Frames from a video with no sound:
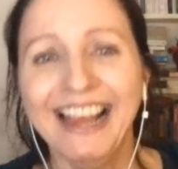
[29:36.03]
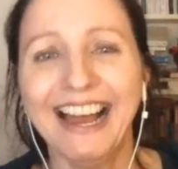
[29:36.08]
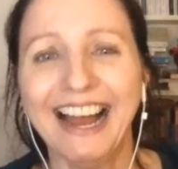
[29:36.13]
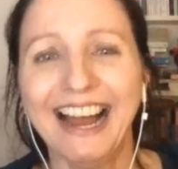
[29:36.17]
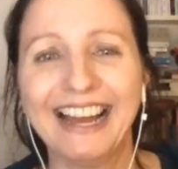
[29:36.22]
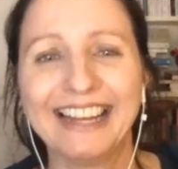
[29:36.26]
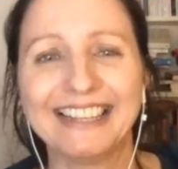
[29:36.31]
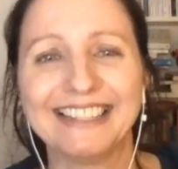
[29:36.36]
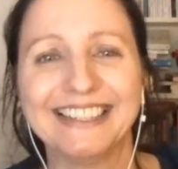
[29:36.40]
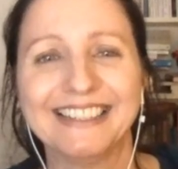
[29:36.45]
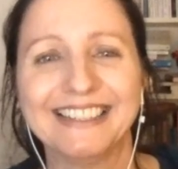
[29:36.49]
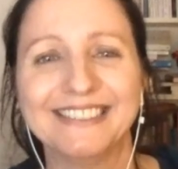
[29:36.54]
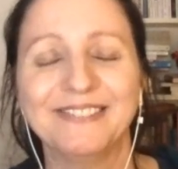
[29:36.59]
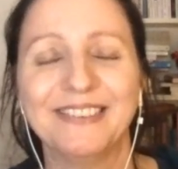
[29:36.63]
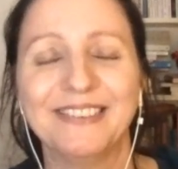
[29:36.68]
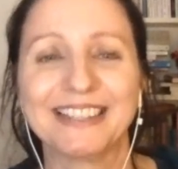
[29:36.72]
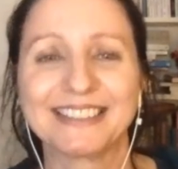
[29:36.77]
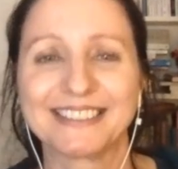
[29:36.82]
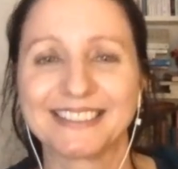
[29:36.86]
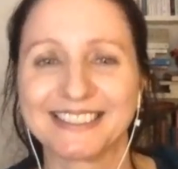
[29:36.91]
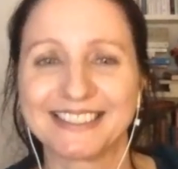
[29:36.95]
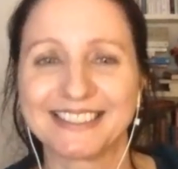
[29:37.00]
and um,
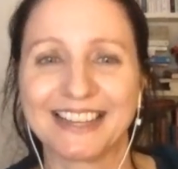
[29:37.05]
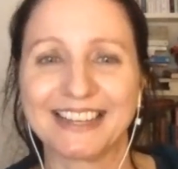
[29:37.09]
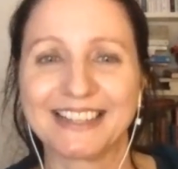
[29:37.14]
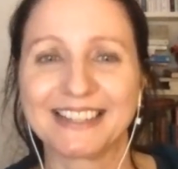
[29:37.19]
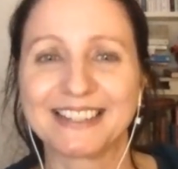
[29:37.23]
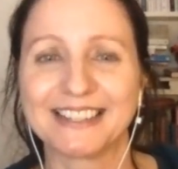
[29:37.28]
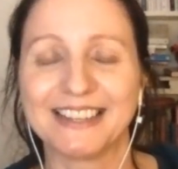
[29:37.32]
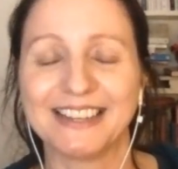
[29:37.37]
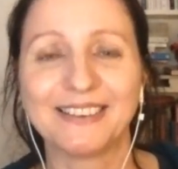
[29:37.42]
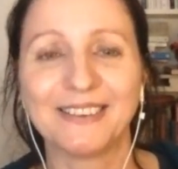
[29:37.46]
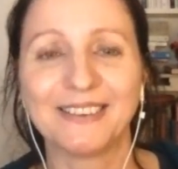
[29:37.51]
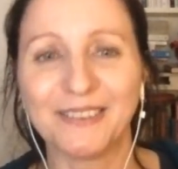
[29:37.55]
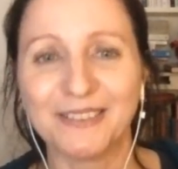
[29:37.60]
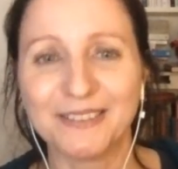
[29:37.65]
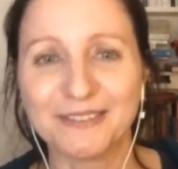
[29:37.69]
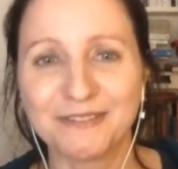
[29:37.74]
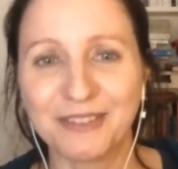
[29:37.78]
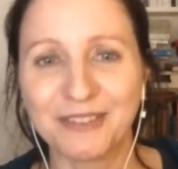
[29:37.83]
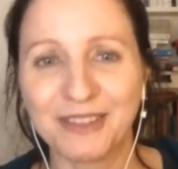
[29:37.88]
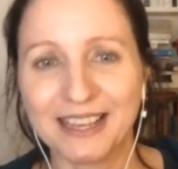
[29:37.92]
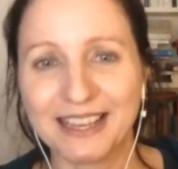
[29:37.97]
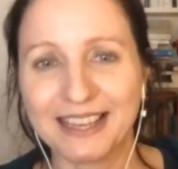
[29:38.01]
as I said, a lot
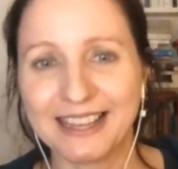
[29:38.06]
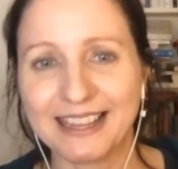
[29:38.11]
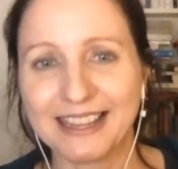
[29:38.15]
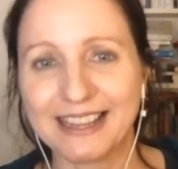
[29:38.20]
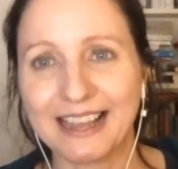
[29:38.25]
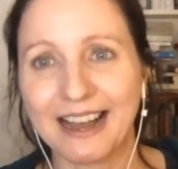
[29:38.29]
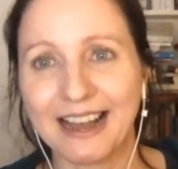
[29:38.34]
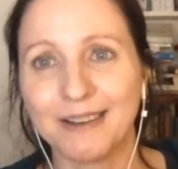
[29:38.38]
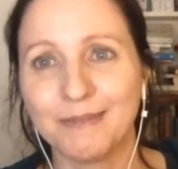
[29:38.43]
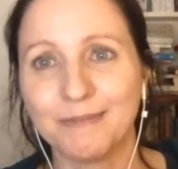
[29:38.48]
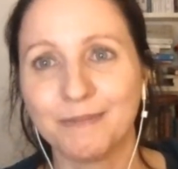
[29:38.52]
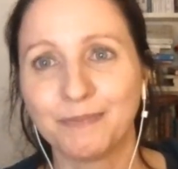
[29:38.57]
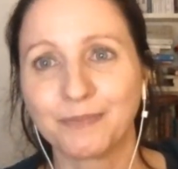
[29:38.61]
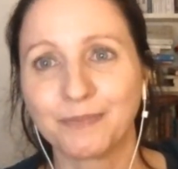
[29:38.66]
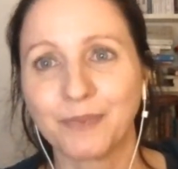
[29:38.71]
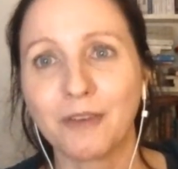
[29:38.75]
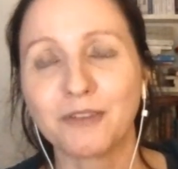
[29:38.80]
of the, um,